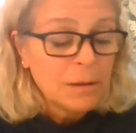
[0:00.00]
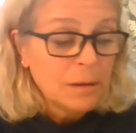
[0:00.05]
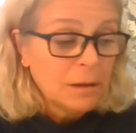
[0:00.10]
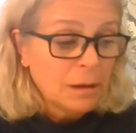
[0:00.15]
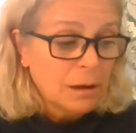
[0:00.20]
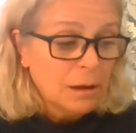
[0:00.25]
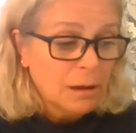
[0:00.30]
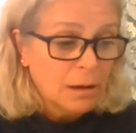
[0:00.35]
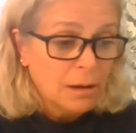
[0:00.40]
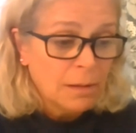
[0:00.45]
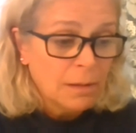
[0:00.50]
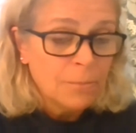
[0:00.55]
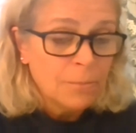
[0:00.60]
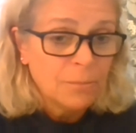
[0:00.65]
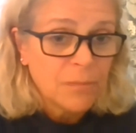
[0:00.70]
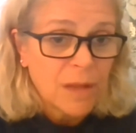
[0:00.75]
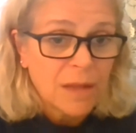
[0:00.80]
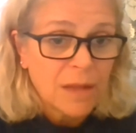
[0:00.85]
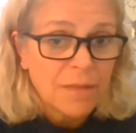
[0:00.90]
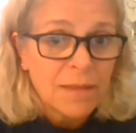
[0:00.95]

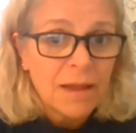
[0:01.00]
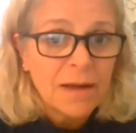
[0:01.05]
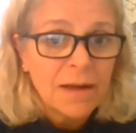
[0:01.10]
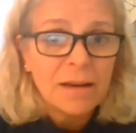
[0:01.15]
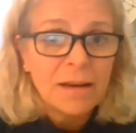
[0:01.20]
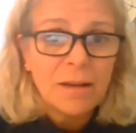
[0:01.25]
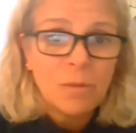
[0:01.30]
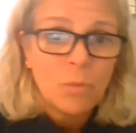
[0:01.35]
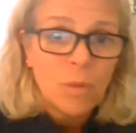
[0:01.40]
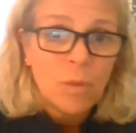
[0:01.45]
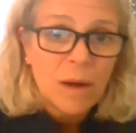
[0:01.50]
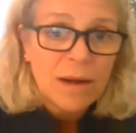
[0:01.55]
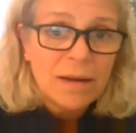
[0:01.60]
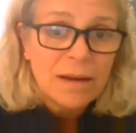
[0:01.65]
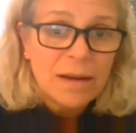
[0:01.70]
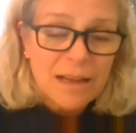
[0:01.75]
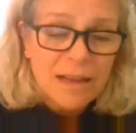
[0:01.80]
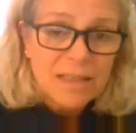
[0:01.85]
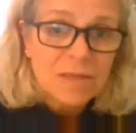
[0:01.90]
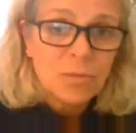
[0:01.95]
And then
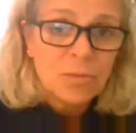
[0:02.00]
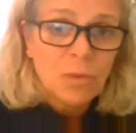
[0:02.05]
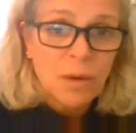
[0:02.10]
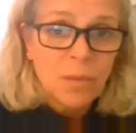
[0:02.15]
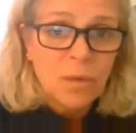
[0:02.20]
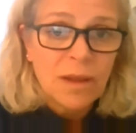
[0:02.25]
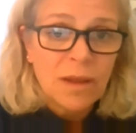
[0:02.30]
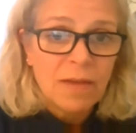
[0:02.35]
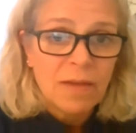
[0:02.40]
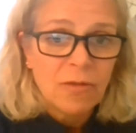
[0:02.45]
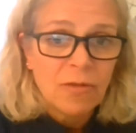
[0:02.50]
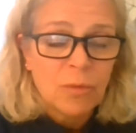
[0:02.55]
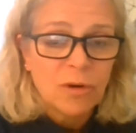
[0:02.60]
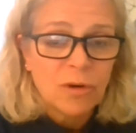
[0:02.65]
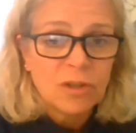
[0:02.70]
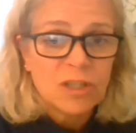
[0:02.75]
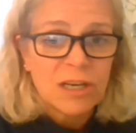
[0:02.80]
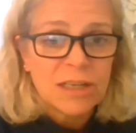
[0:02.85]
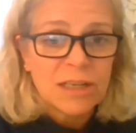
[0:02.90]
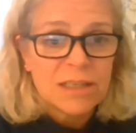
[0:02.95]
as and when we have a
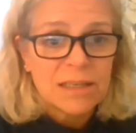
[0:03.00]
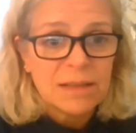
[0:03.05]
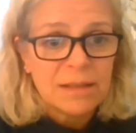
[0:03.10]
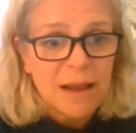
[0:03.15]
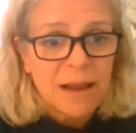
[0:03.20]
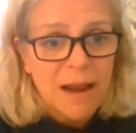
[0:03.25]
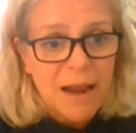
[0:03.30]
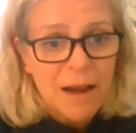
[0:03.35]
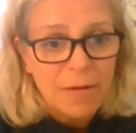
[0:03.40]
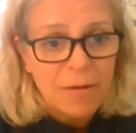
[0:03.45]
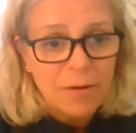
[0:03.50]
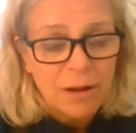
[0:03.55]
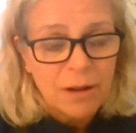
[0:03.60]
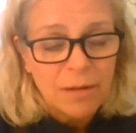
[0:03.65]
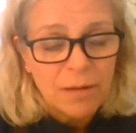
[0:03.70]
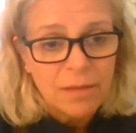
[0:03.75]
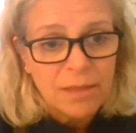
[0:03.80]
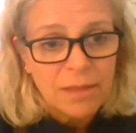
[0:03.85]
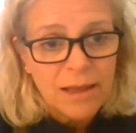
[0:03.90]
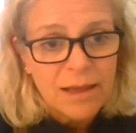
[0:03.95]
project in that
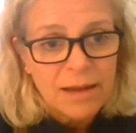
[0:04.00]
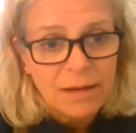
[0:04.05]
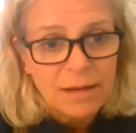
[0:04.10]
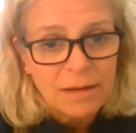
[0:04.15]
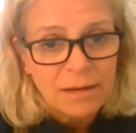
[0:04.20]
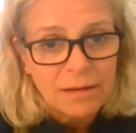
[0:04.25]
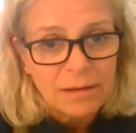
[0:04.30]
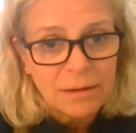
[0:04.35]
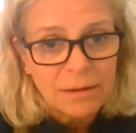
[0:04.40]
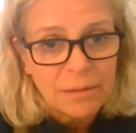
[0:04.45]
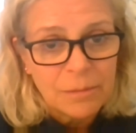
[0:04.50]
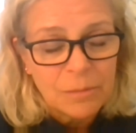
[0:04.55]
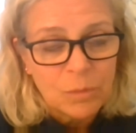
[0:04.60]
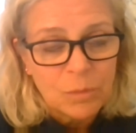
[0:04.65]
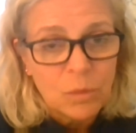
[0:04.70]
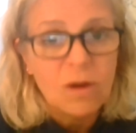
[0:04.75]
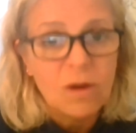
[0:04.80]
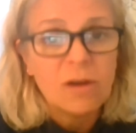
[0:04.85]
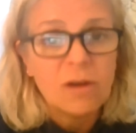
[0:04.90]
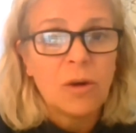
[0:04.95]
area, that
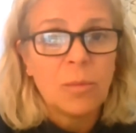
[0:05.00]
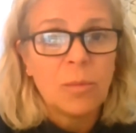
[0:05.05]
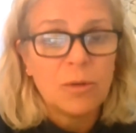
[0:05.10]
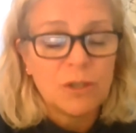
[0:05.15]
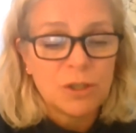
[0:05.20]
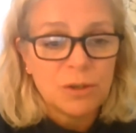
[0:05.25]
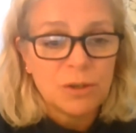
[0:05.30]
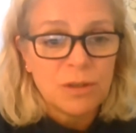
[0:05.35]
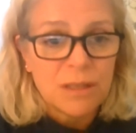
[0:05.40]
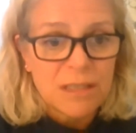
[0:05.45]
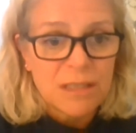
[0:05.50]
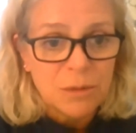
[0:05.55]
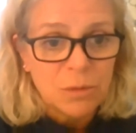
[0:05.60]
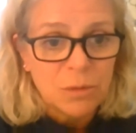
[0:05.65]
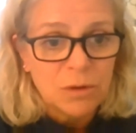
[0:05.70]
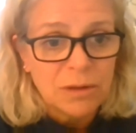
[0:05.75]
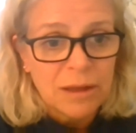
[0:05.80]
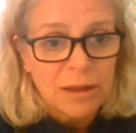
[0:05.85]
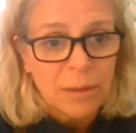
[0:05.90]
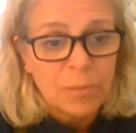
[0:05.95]
work opportunity
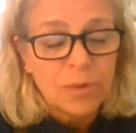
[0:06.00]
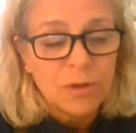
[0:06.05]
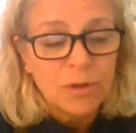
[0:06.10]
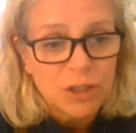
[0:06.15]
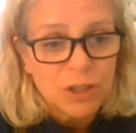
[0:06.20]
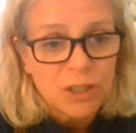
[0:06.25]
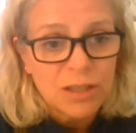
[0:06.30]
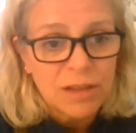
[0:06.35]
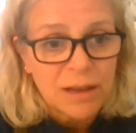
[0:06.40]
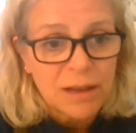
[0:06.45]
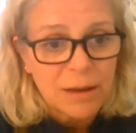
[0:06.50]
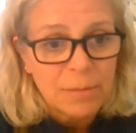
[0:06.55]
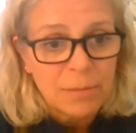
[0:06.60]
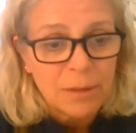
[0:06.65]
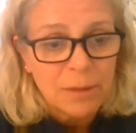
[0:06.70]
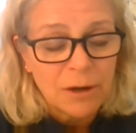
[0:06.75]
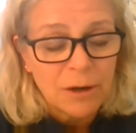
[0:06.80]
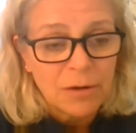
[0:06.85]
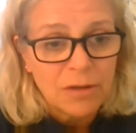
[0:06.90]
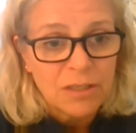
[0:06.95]
will get pushed to that
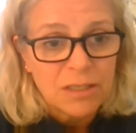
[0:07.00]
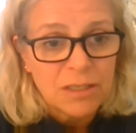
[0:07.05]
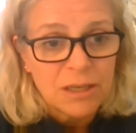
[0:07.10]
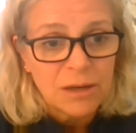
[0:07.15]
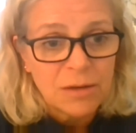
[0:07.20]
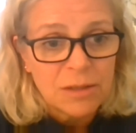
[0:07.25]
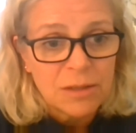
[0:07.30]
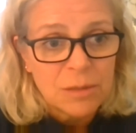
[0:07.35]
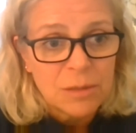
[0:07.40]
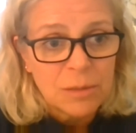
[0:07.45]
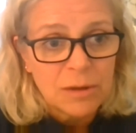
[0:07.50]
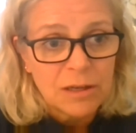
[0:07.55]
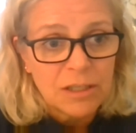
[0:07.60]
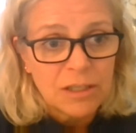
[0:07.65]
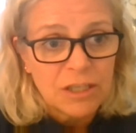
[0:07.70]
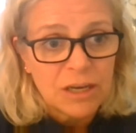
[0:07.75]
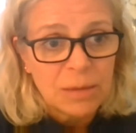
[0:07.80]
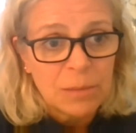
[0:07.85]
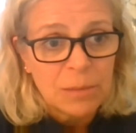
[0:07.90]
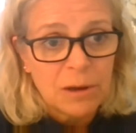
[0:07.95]
minority owned supply
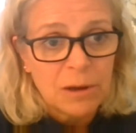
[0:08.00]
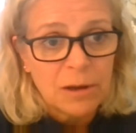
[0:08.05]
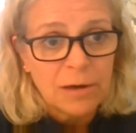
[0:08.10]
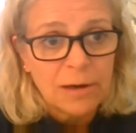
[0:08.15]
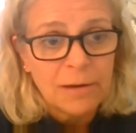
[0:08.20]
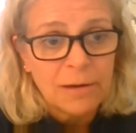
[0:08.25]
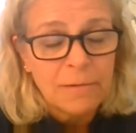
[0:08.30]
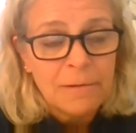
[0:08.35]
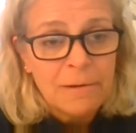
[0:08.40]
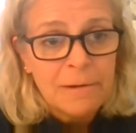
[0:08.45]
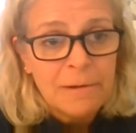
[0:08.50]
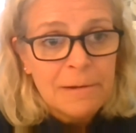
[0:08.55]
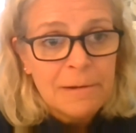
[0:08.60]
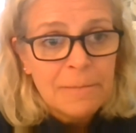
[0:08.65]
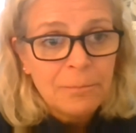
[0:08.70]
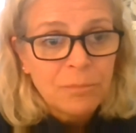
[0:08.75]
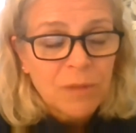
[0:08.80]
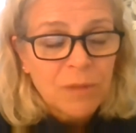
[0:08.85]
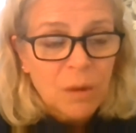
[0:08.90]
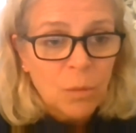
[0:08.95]
chain partner.
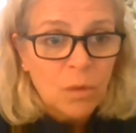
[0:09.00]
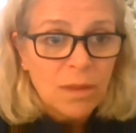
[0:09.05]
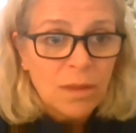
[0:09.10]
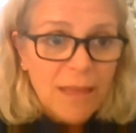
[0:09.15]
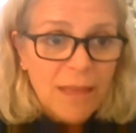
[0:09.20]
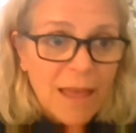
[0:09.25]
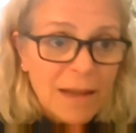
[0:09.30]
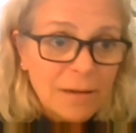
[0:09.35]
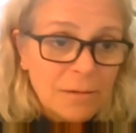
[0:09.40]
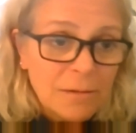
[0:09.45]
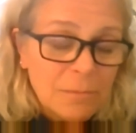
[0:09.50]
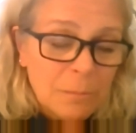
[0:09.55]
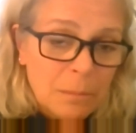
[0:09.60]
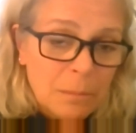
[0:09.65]
We then